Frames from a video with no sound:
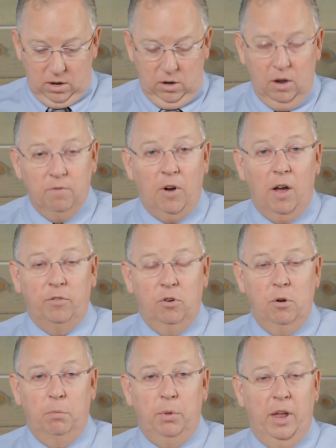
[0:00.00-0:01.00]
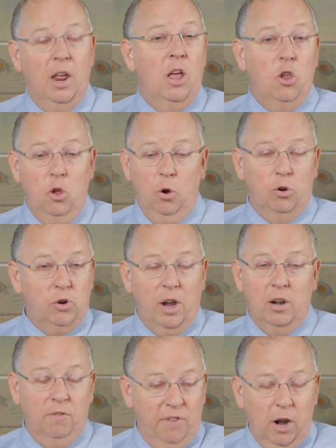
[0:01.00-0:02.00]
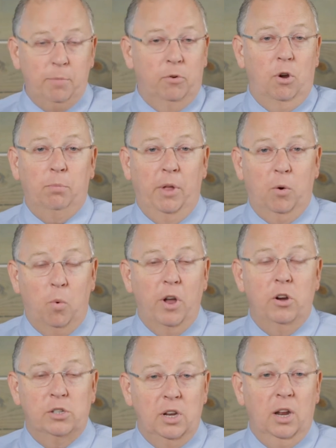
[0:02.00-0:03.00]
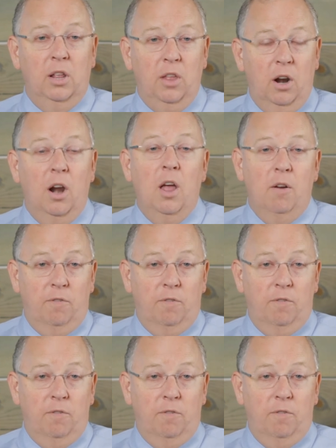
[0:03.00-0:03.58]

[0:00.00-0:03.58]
involved treatment plan. You don't try to develop a treatment plan while you're sitting in there